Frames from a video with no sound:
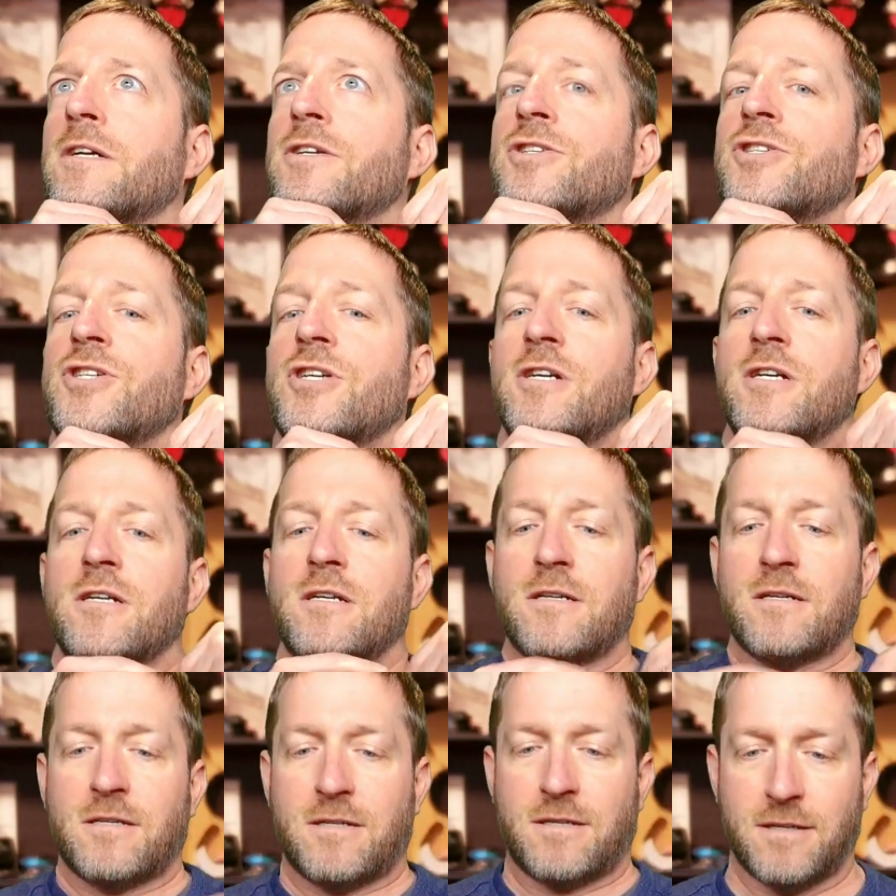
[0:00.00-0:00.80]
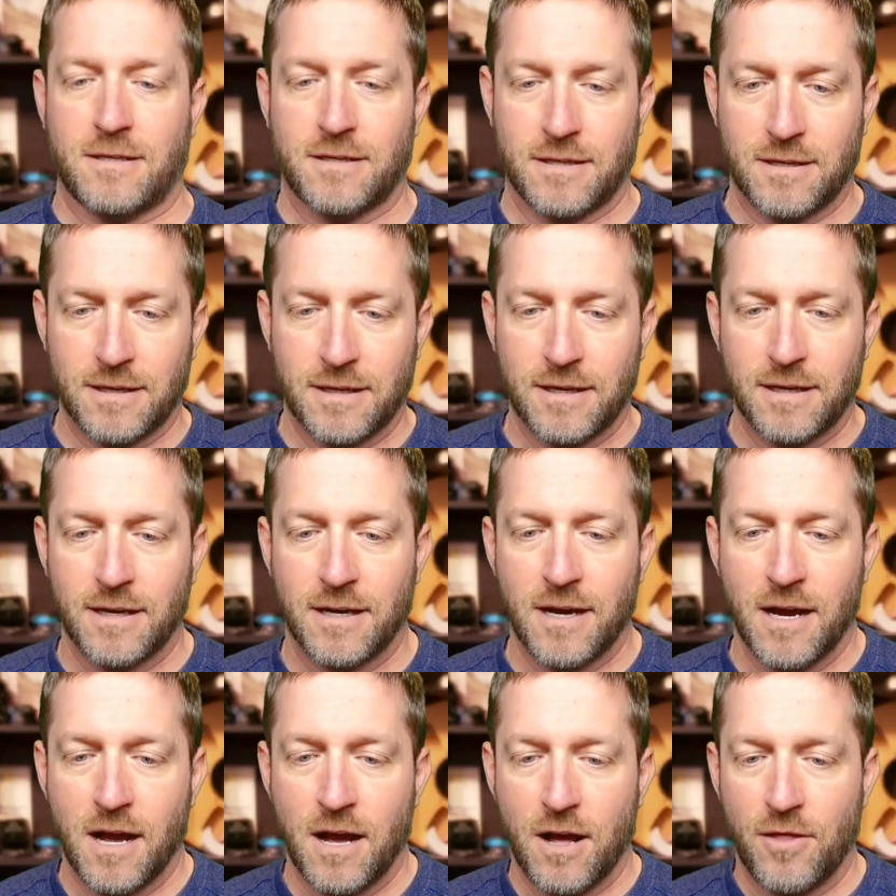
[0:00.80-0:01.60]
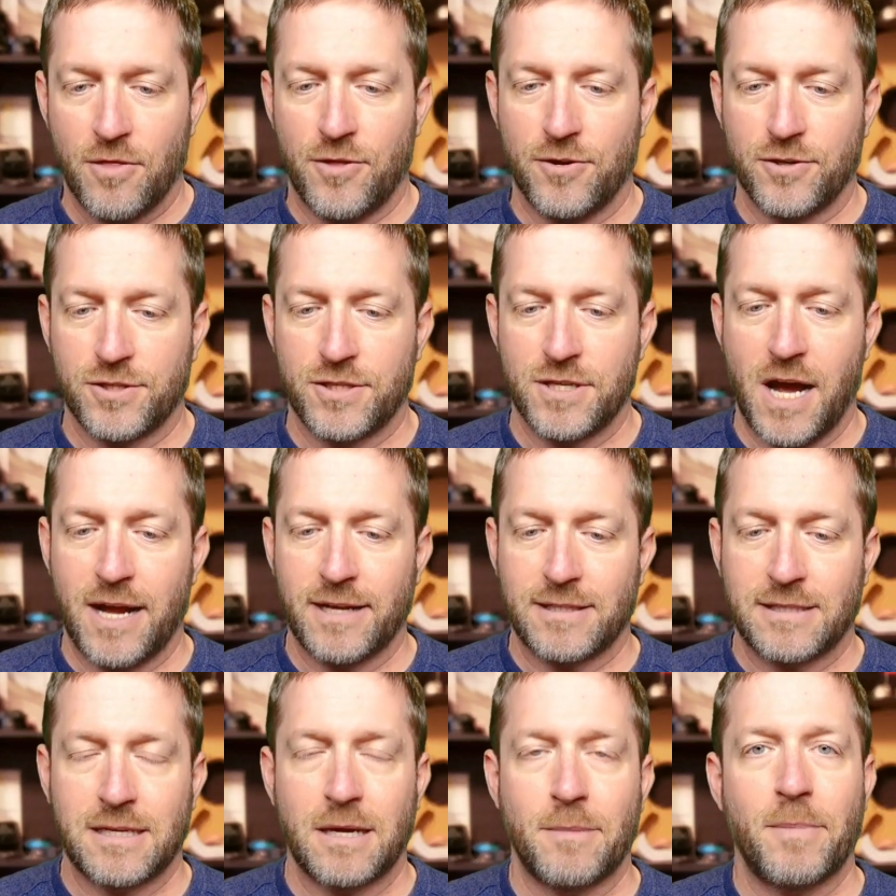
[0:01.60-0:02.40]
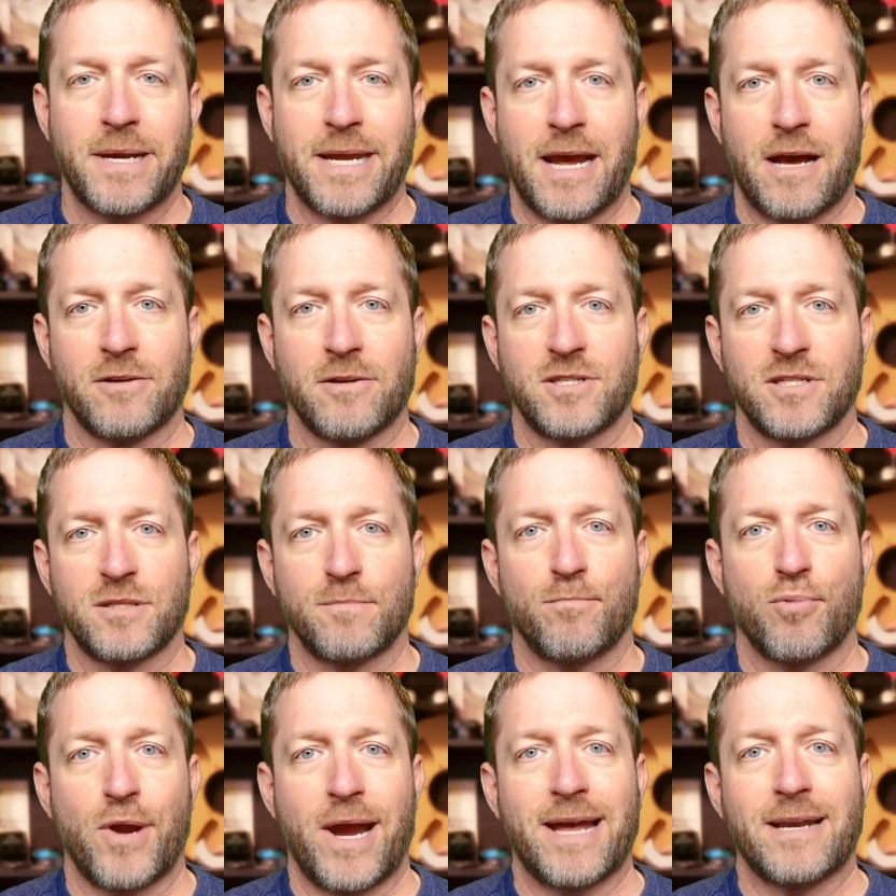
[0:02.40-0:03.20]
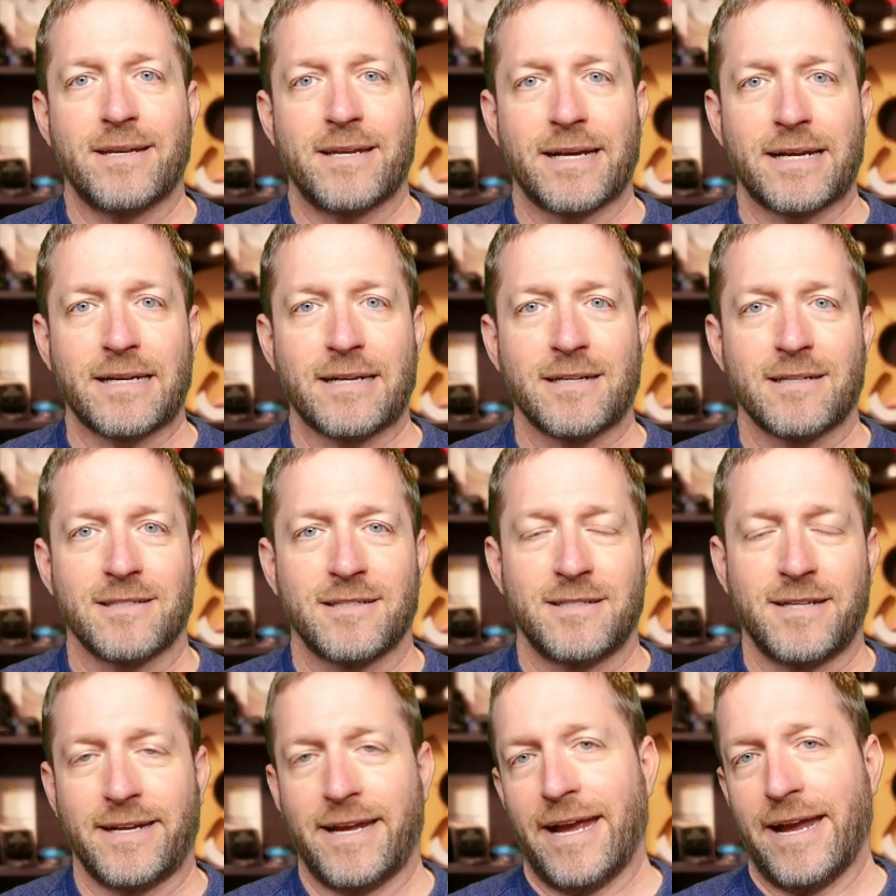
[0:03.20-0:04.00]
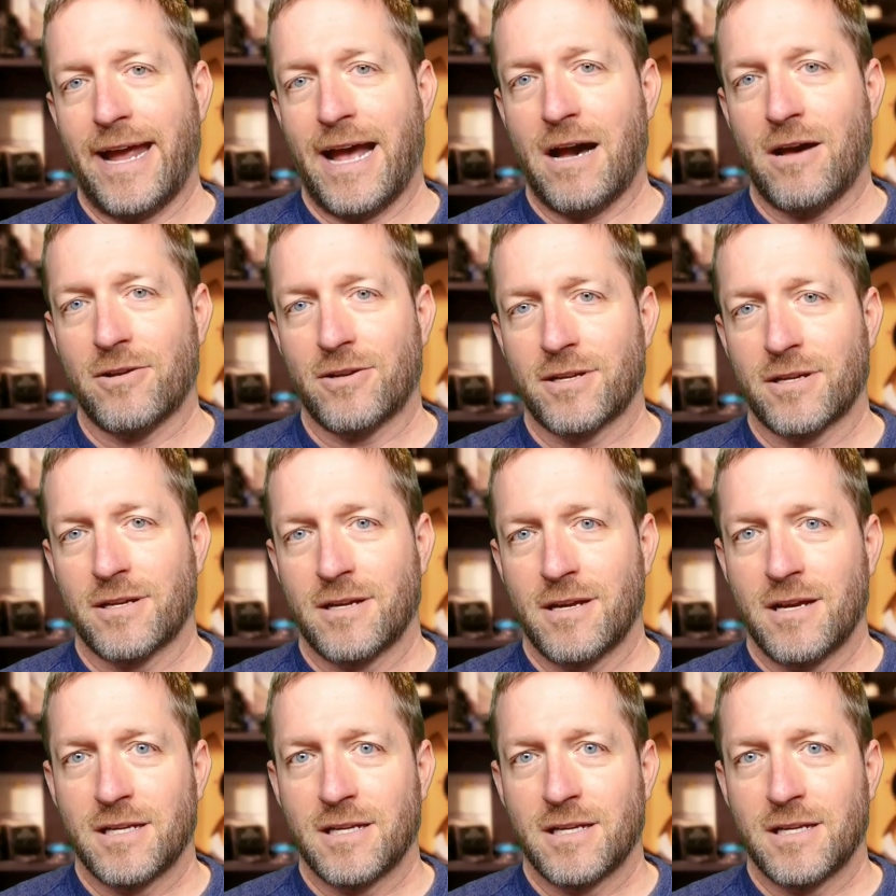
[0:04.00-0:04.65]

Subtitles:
a shirt. There's not somebody else's branding sticking out.